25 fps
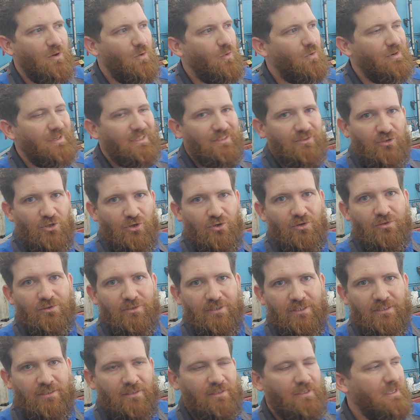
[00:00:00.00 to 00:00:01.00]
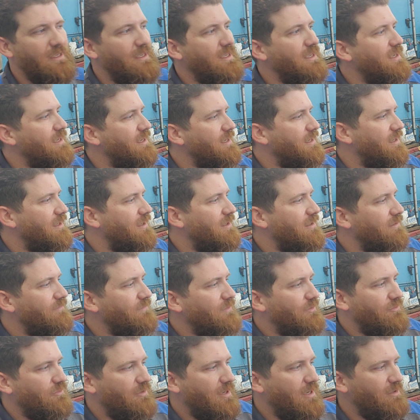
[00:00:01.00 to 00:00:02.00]
or internally
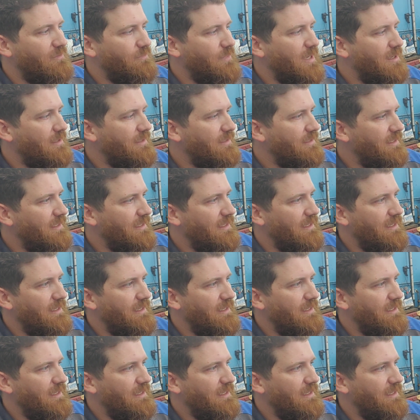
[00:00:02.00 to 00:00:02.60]
the throttle body,